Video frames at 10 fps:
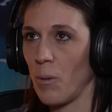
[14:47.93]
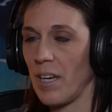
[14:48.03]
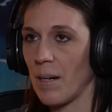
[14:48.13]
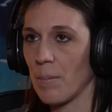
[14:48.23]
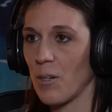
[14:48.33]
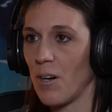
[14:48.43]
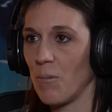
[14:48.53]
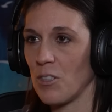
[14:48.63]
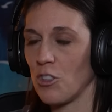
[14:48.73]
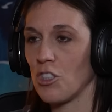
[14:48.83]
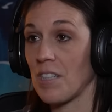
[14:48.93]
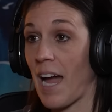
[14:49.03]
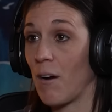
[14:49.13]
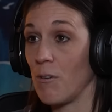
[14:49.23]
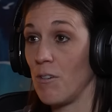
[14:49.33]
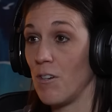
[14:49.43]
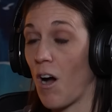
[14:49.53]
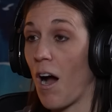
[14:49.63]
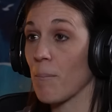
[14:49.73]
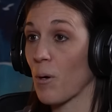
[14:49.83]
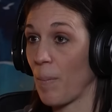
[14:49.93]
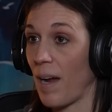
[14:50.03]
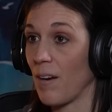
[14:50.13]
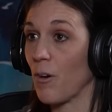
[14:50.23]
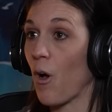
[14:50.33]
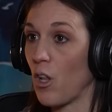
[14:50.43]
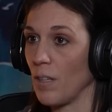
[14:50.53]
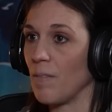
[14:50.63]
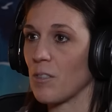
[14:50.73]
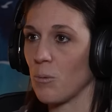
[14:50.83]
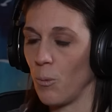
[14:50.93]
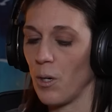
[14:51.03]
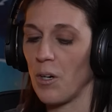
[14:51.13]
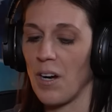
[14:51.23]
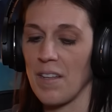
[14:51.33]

wake-up call with just how not prepared all of us were.